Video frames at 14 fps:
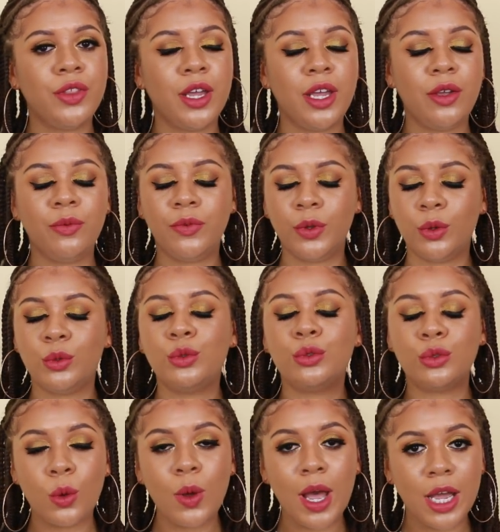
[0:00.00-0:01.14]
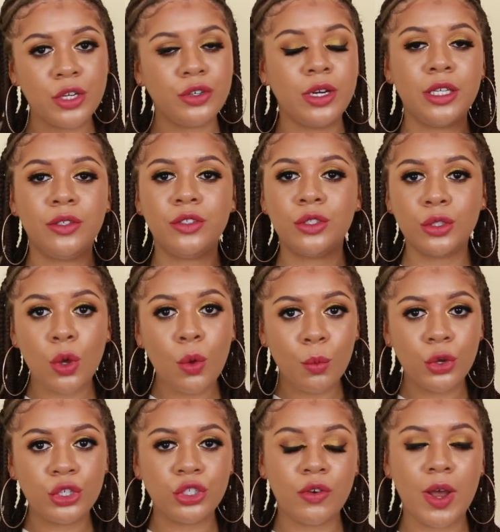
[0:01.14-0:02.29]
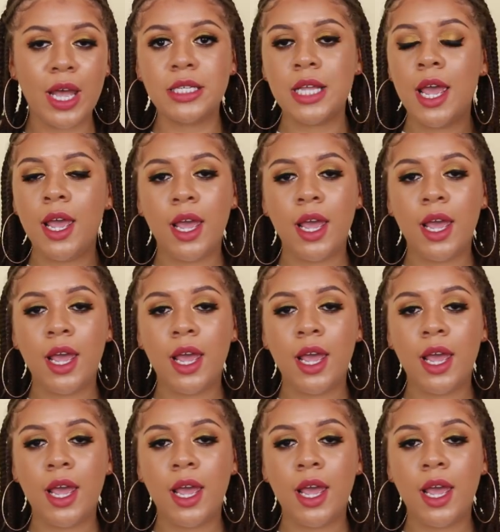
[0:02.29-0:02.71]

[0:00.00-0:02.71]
They feel so hydrated, so moisturized.